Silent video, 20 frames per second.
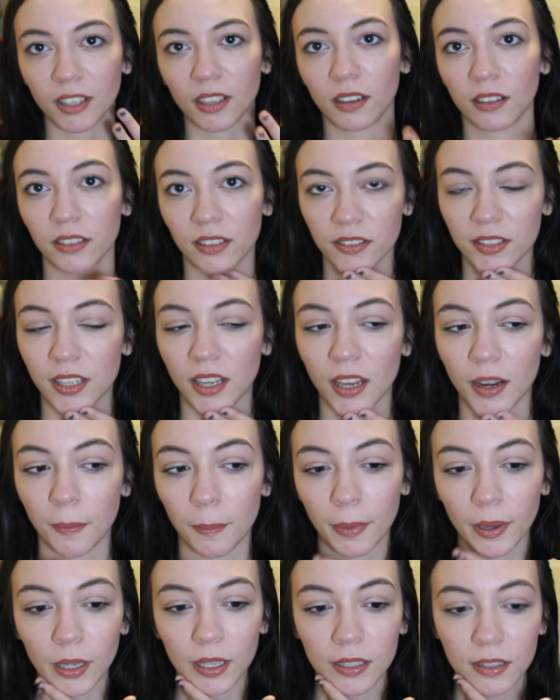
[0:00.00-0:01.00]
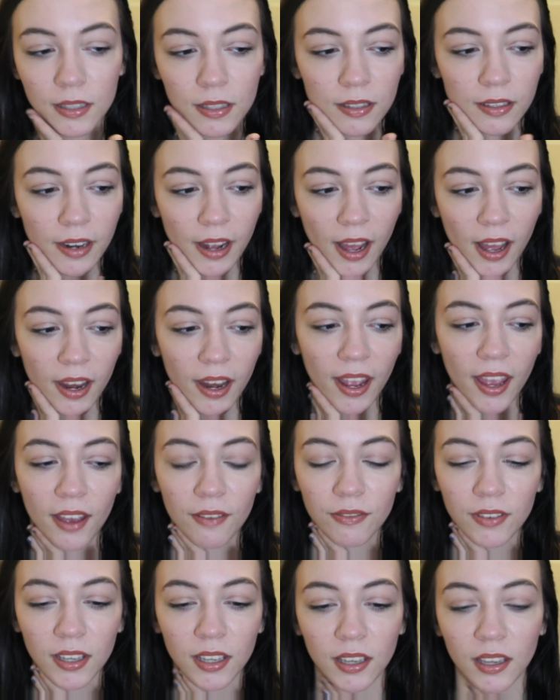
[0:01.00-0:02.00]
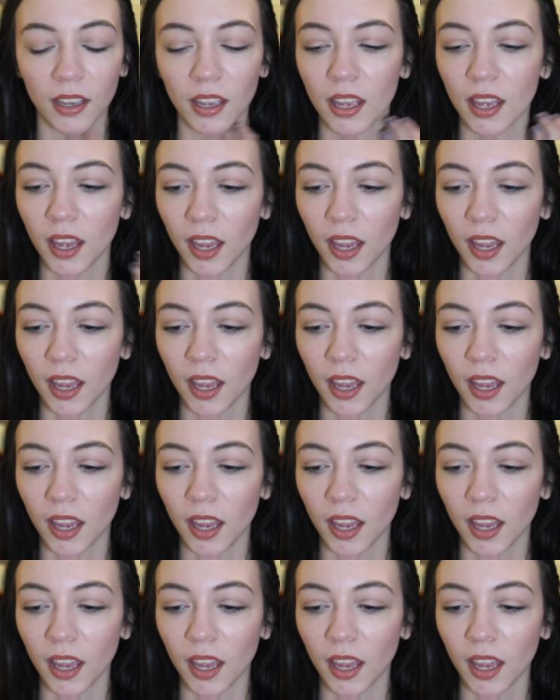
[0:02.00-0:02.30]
on your skin, but it's not heavy